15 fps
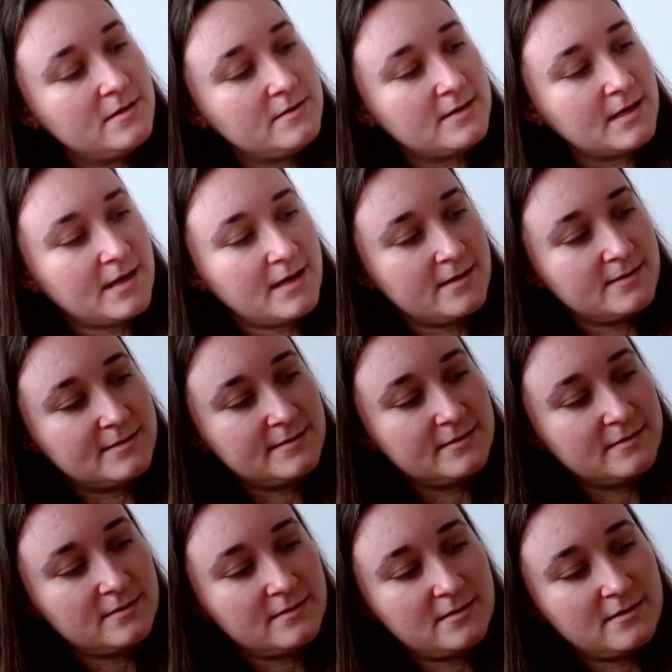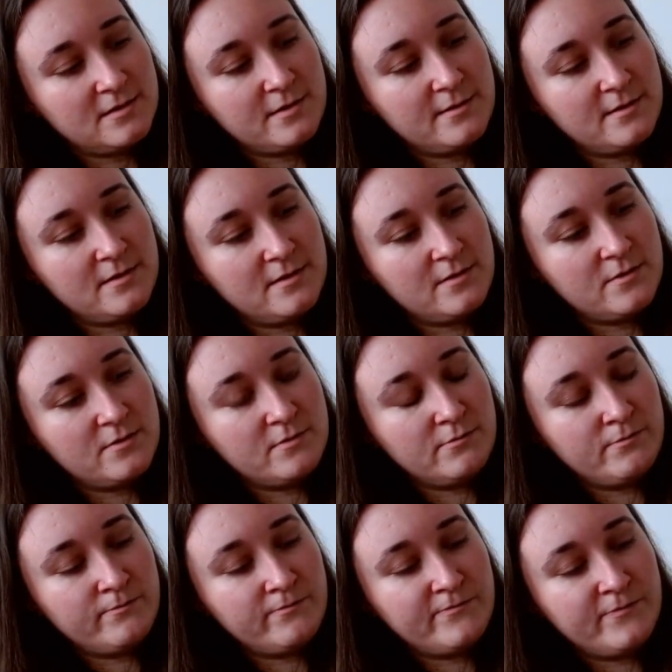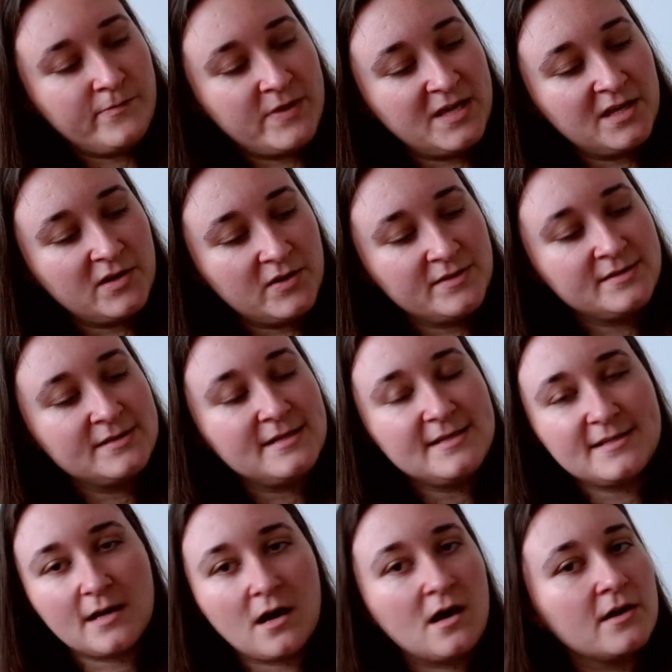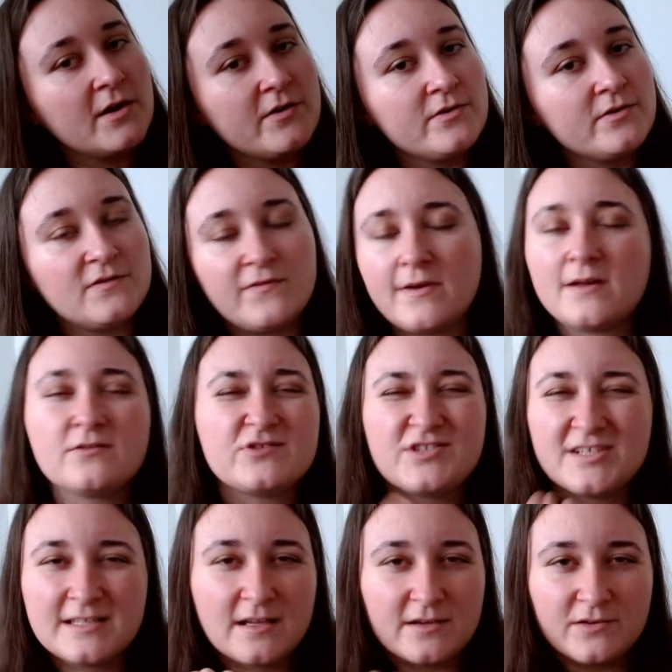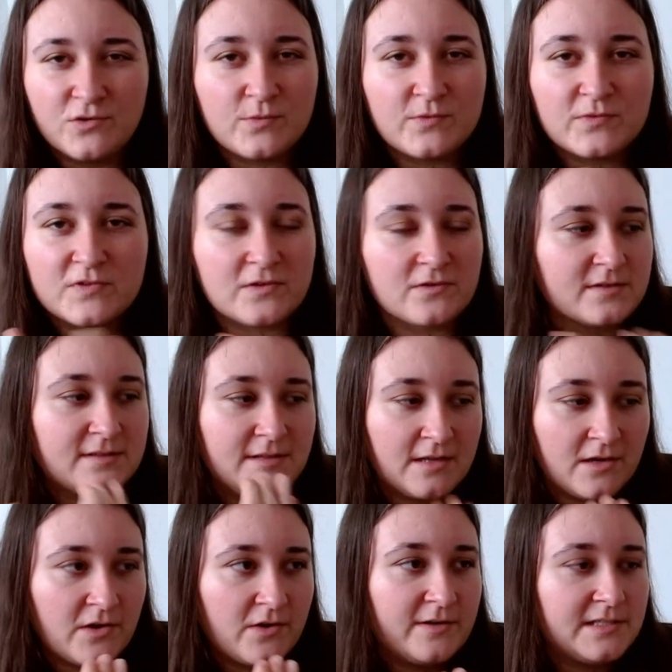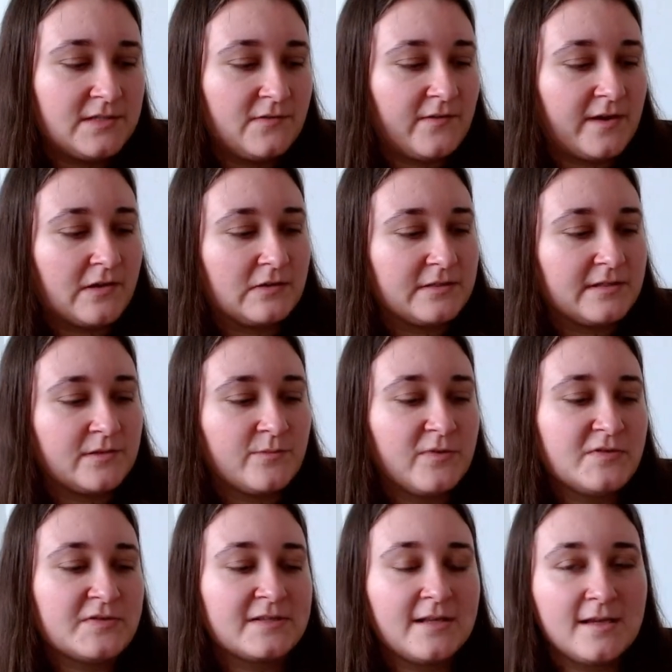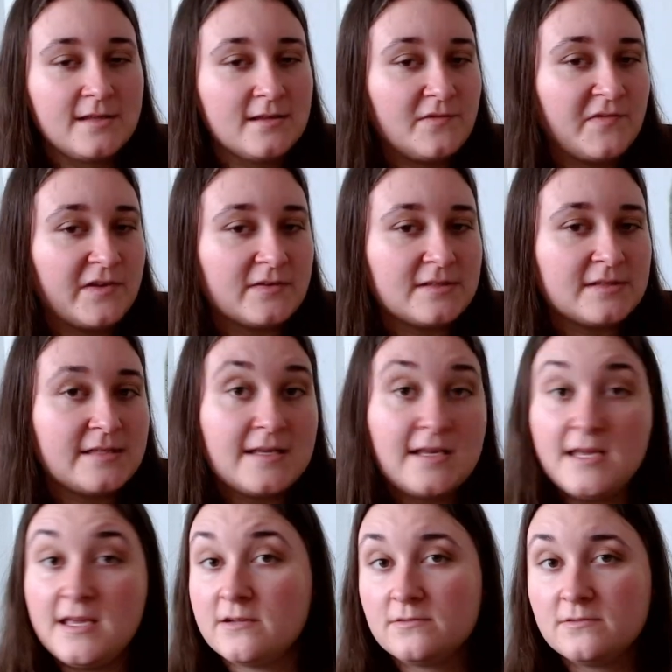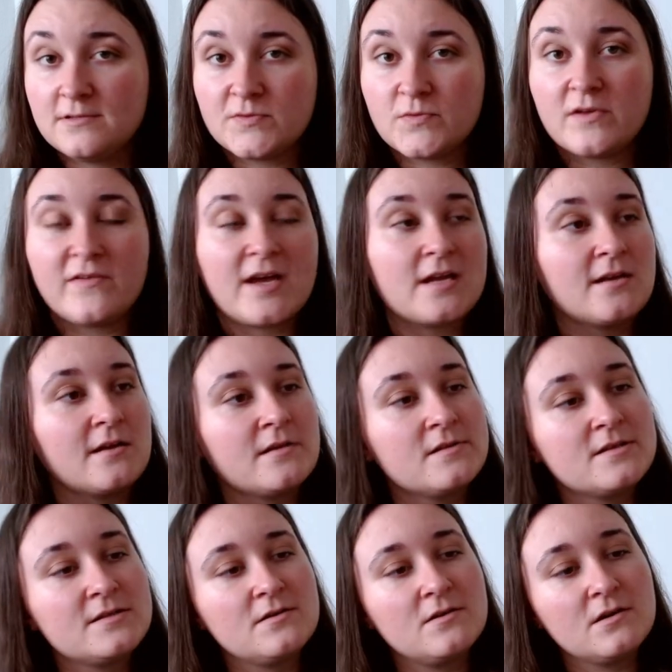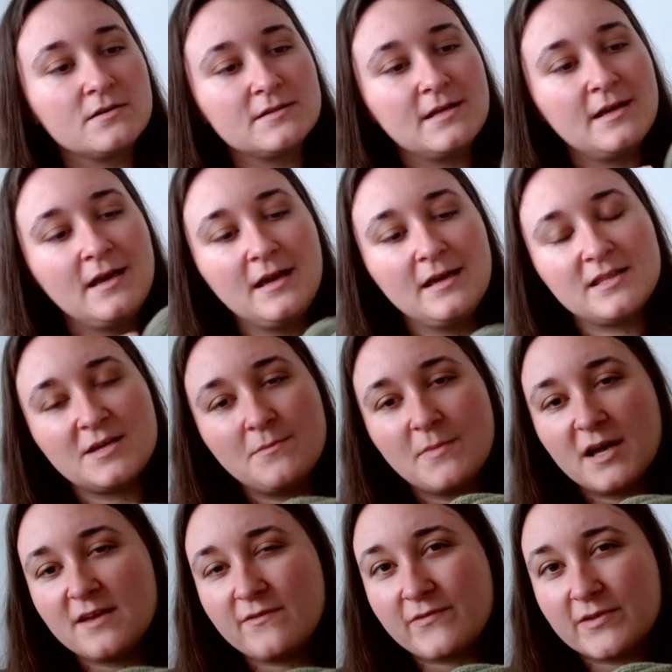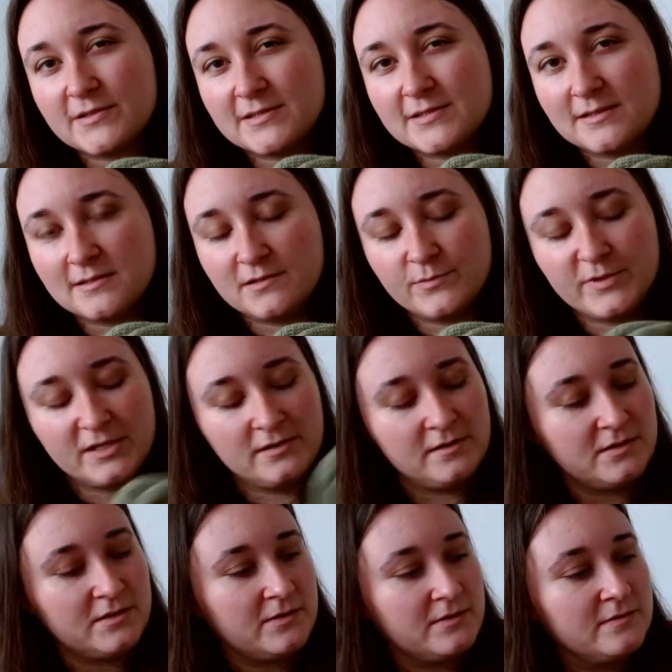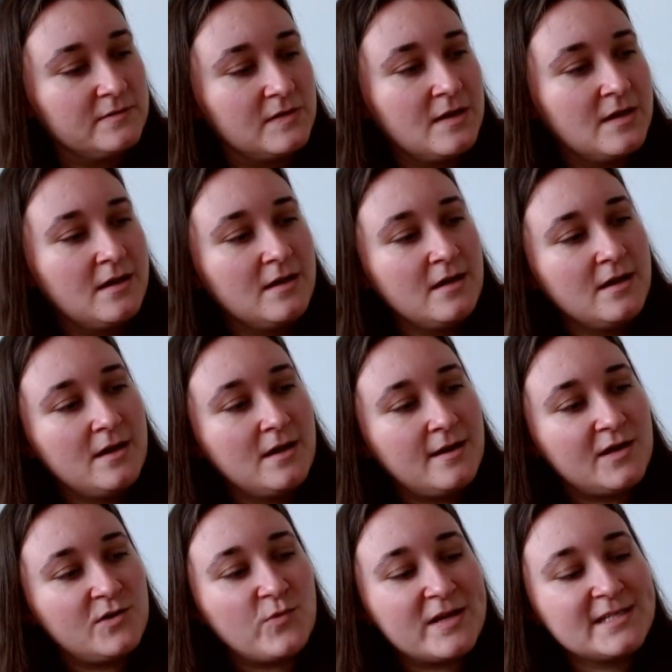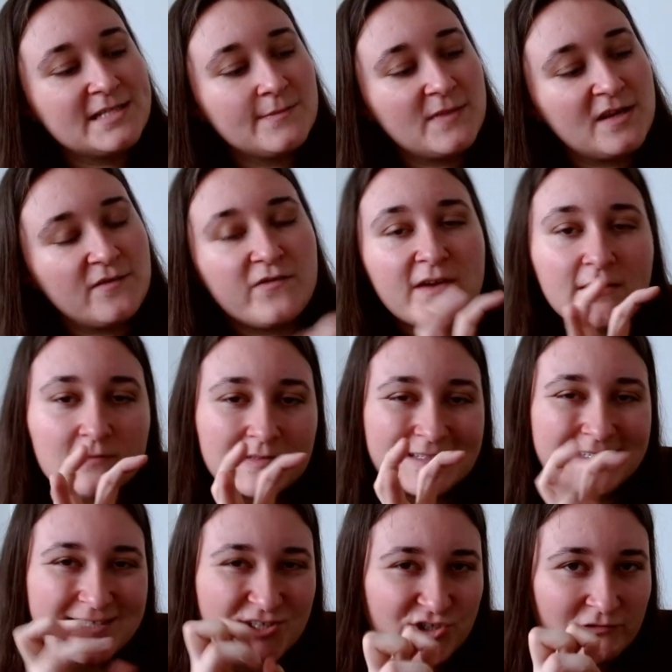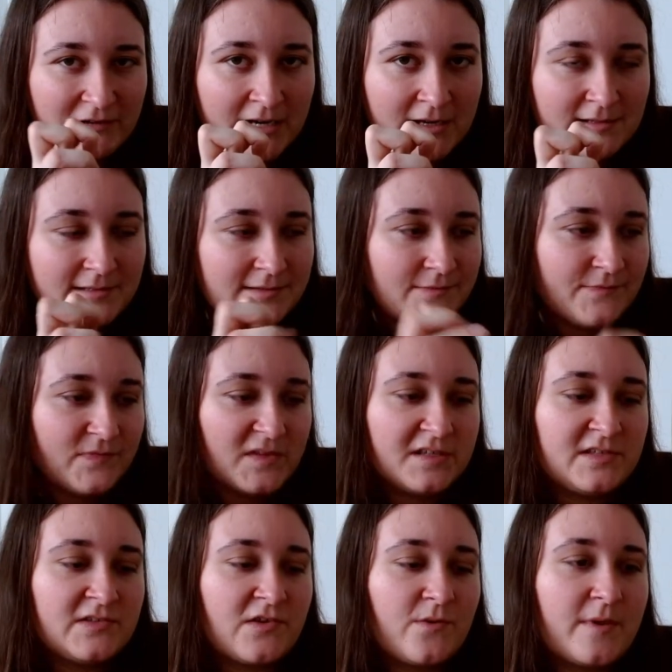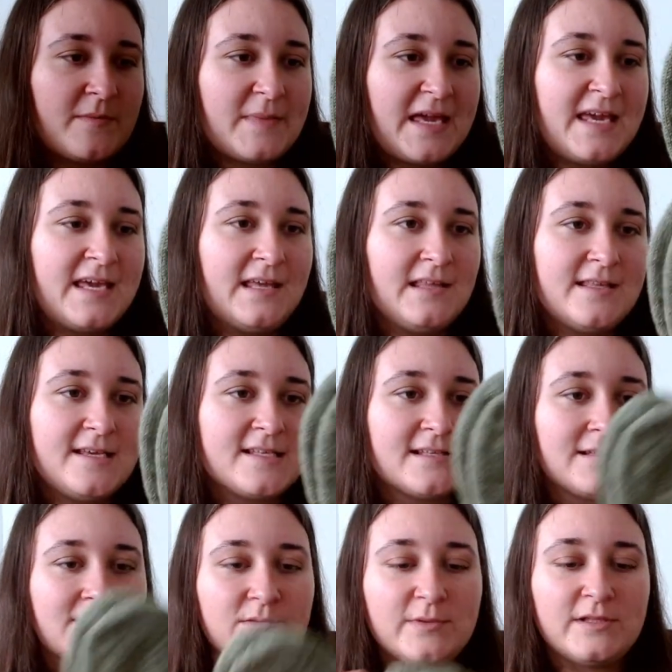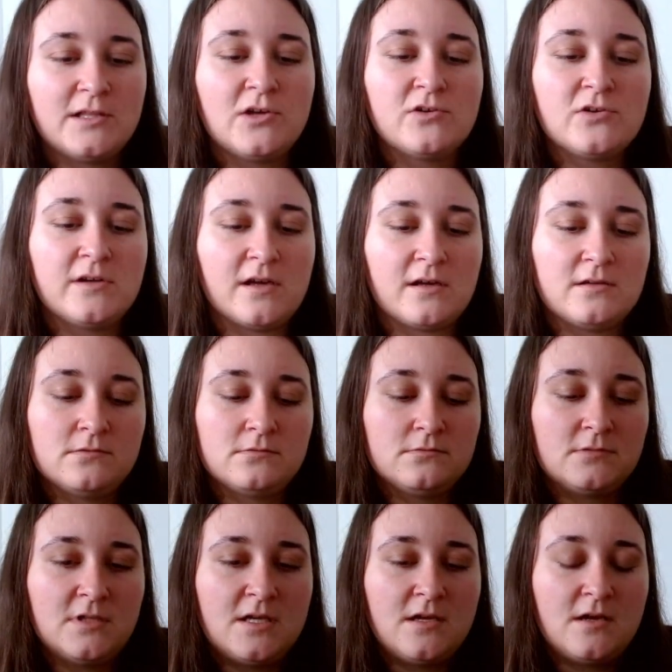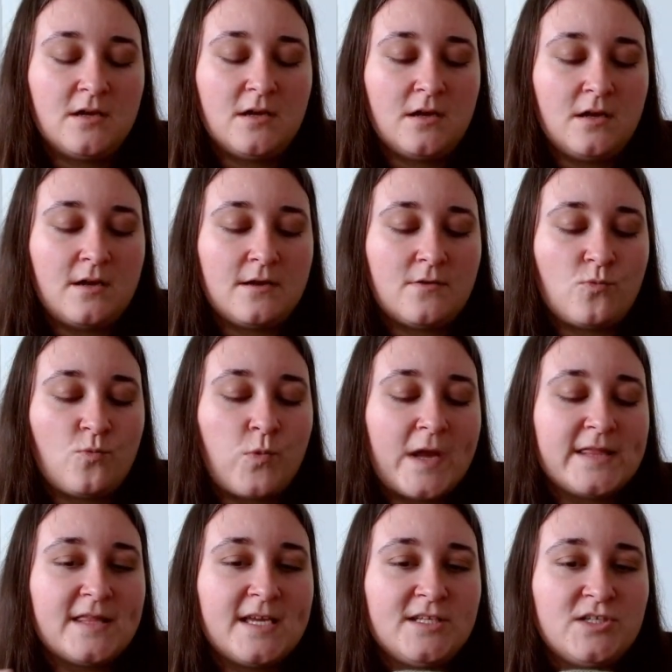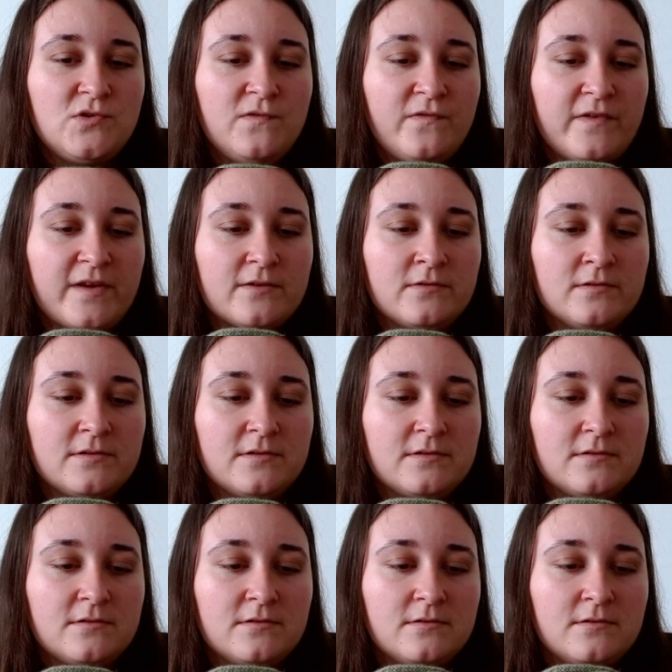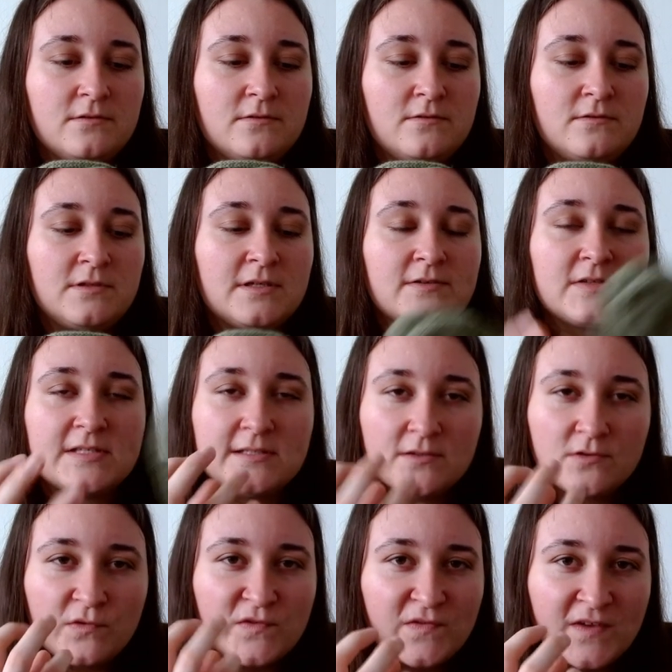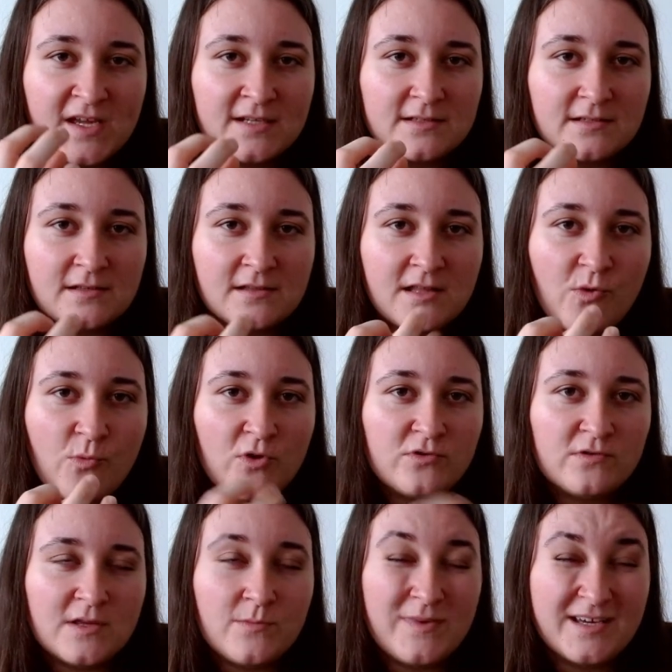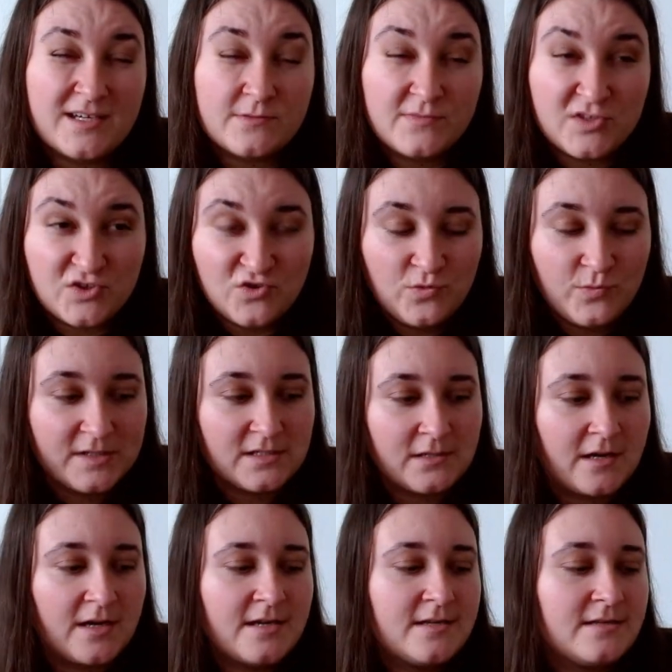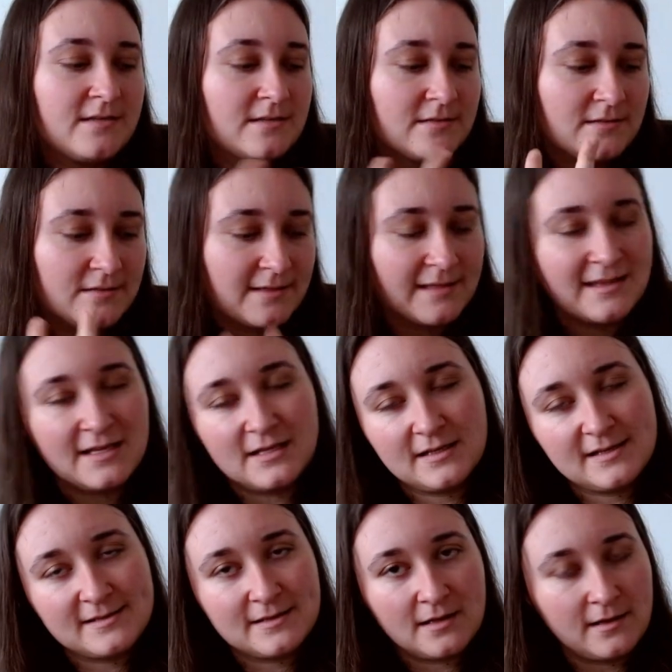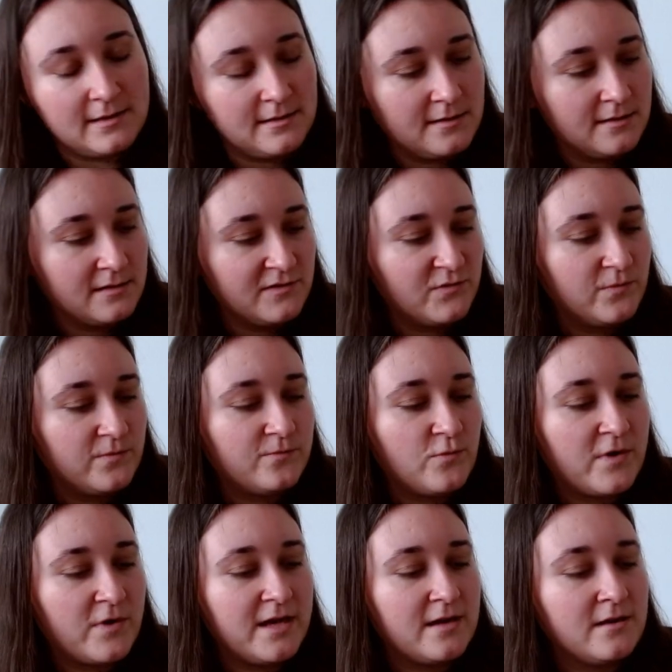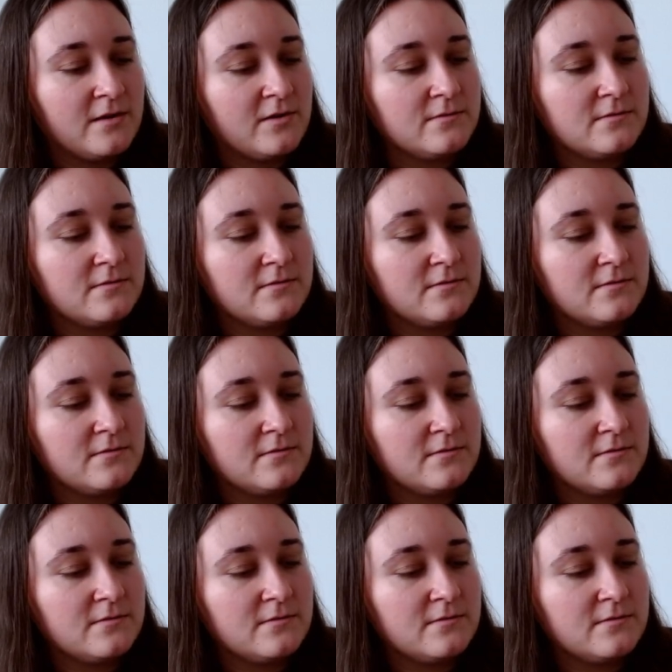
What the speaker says: That because these are going to felt, just like normal socks, they're going to felt. And most likely they'll felt in the heel. That's what I've had in other socks. They might felt a little bit in the toes. And when something felts, it shrinks. So by making these a little bit longer, when they do felt, they'll still fit and they won't then become super tight and are then less likely to kind of wear